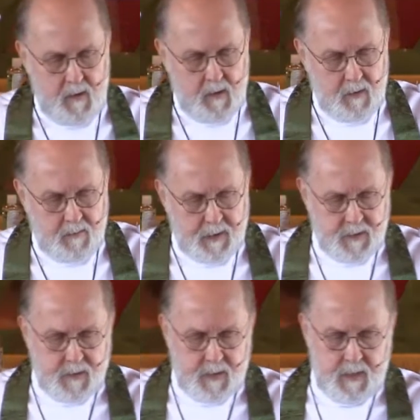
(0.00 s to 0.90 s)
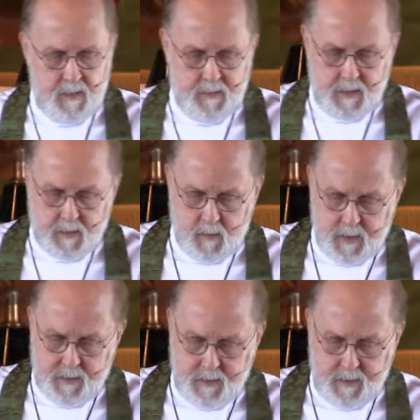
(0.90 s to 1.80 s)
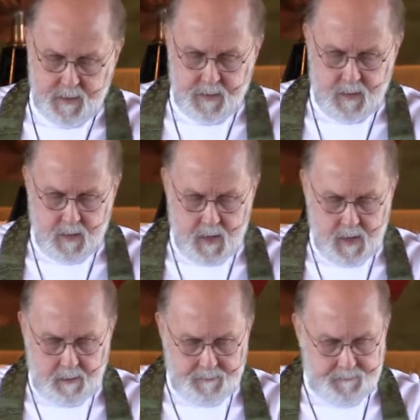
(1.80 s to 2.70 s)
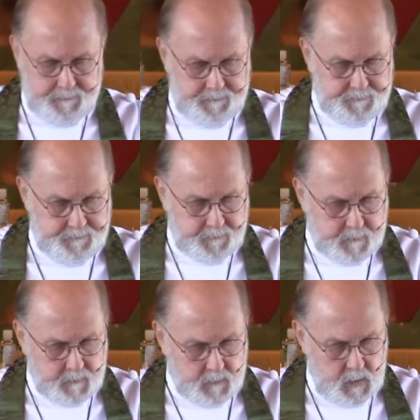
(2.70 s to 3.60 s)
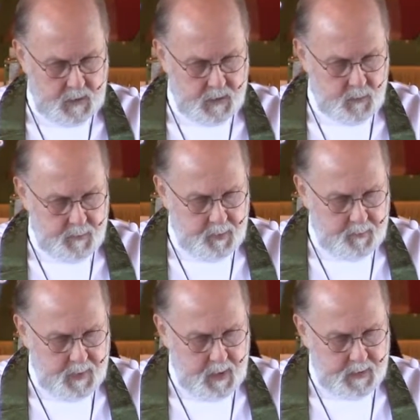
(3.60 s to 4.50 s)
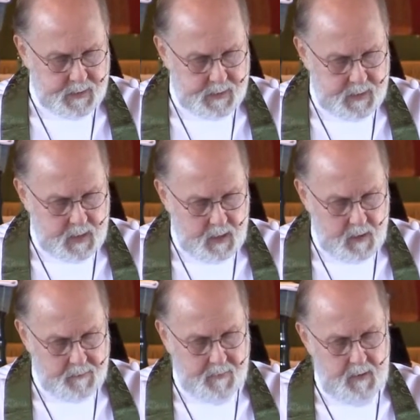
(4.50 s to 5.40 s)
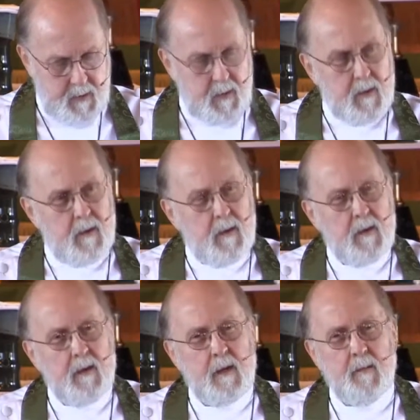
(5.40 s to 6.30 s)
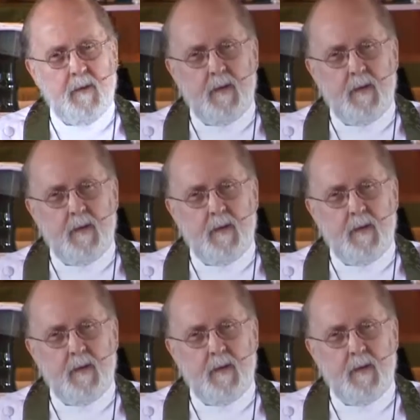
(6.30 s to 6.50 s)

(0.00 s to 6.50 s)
I invite you to hear these questions in your heart as we prepare to sing our hymn of the